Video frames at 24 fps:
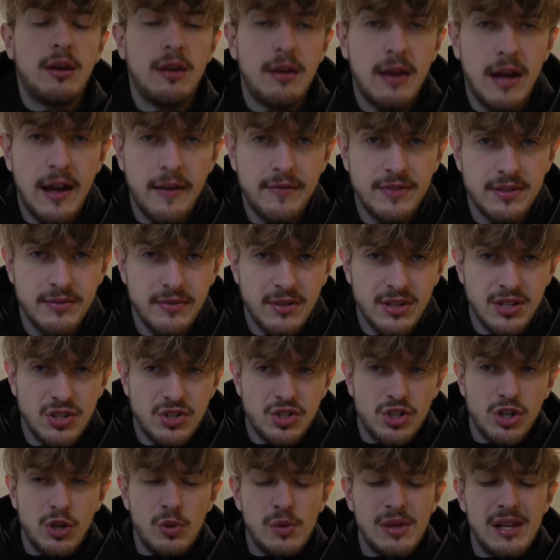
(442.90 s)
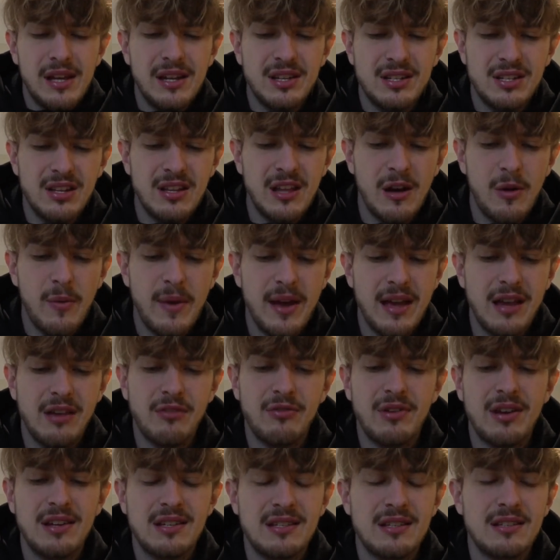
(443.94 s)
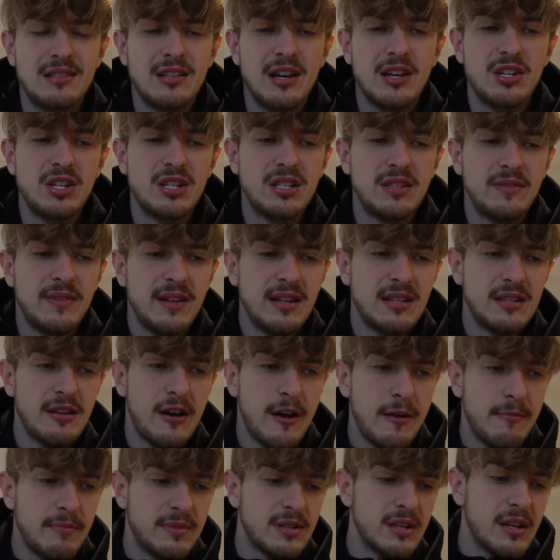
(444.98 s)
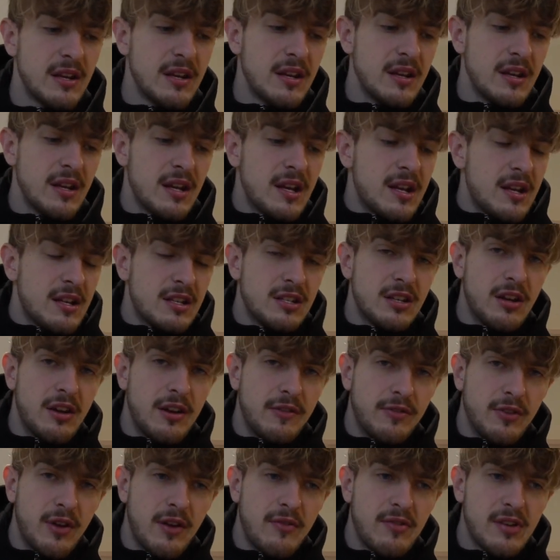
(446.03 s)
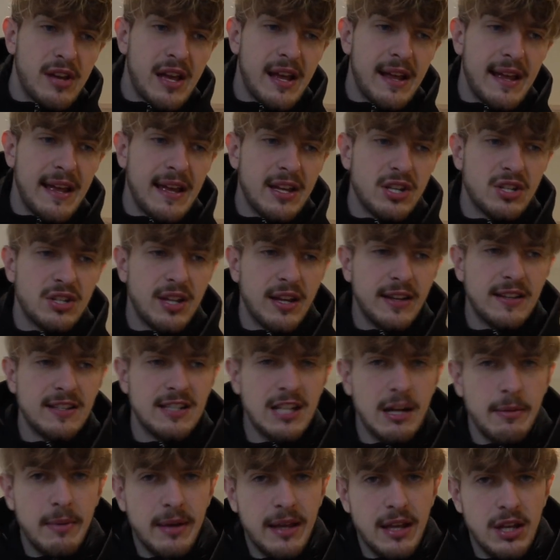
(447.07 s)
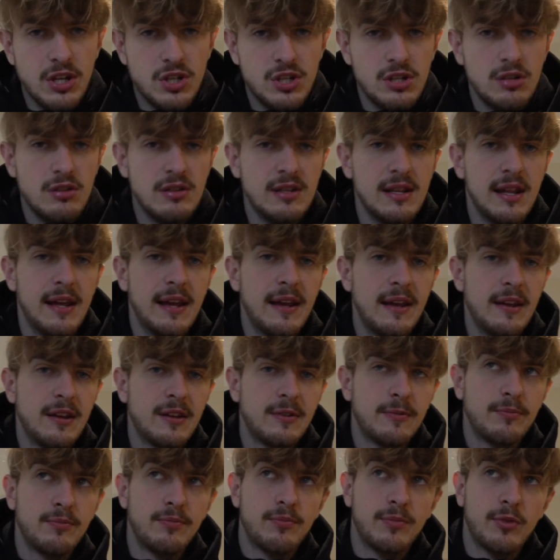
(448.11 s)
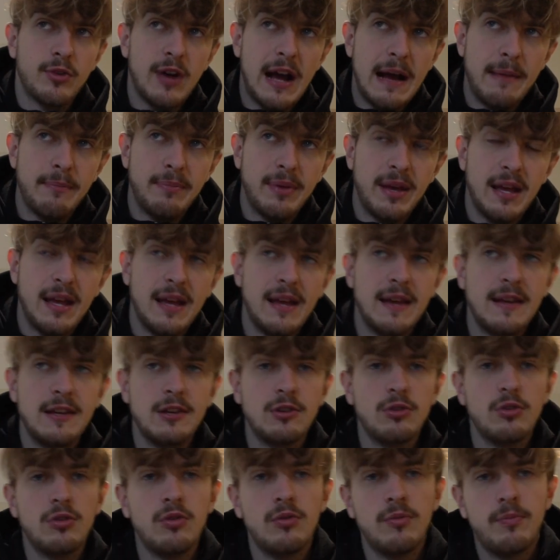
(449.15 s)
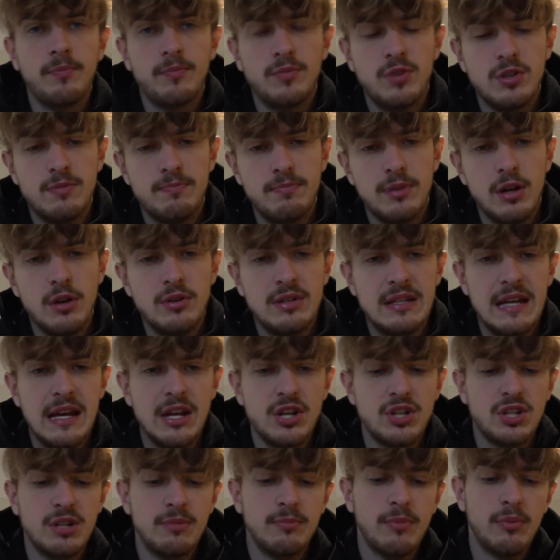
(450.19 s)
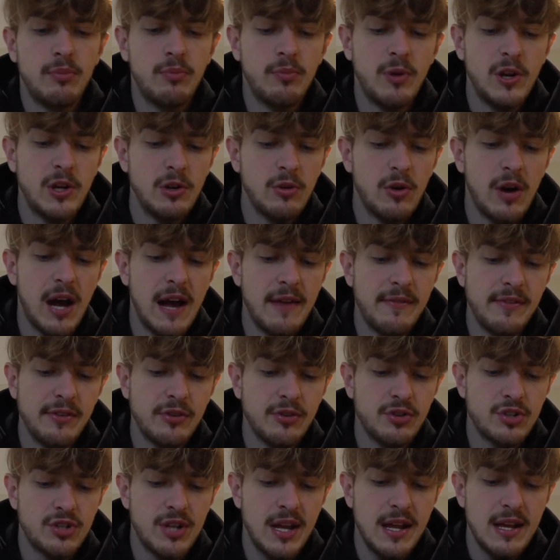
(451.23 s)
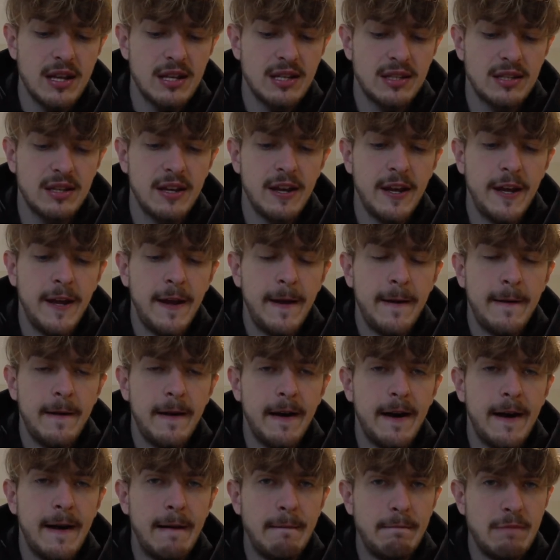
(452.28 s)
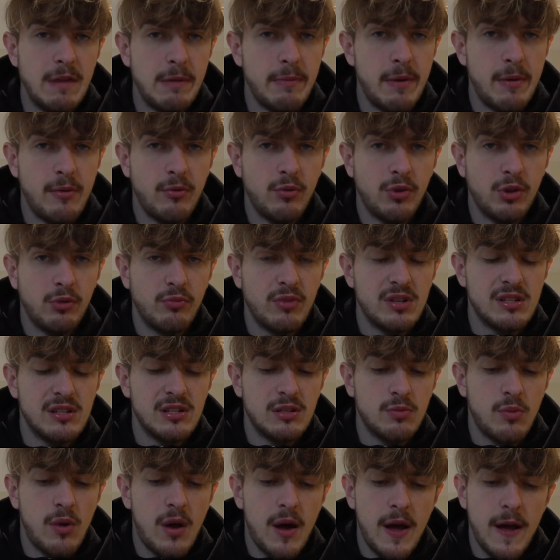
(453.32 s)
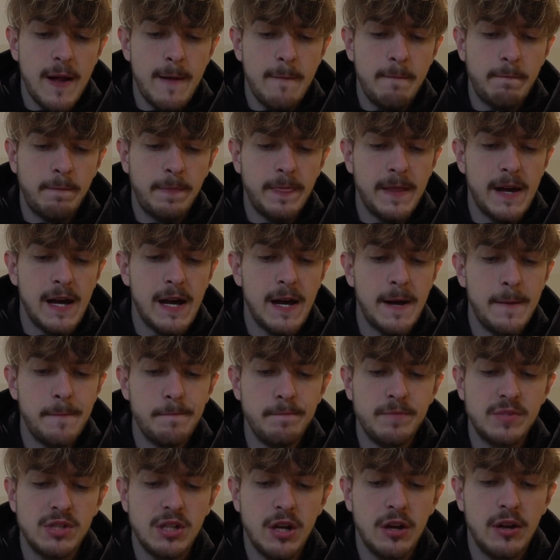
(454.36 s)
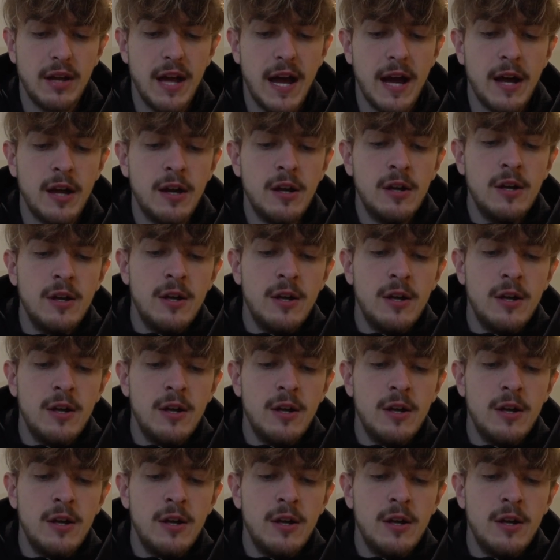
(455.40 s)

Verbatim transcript: have something to chew with it so that way it can release the digestive enzymes. So if you're ever getting issues like stomach issues like cramping or just bloatation when you're having your shakes, um, that may be one of the reasons why. Um, so yeah.